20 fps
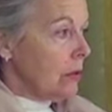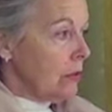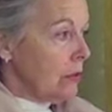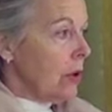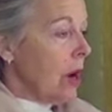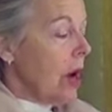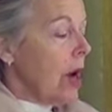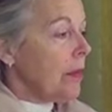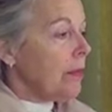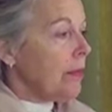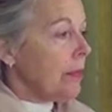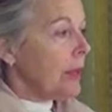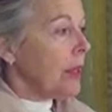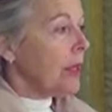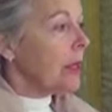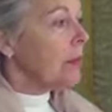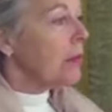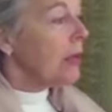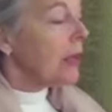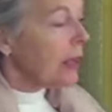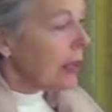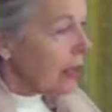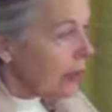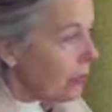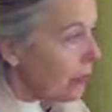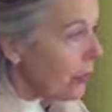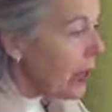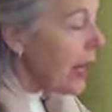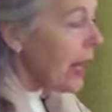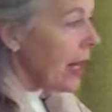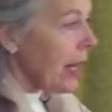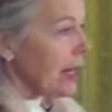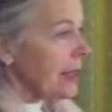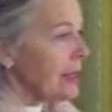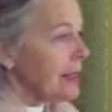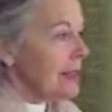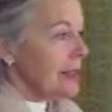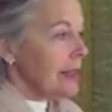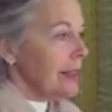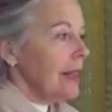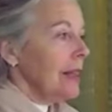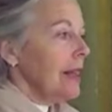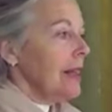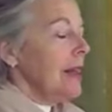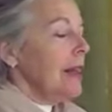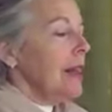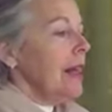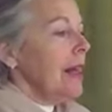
drop them and rest.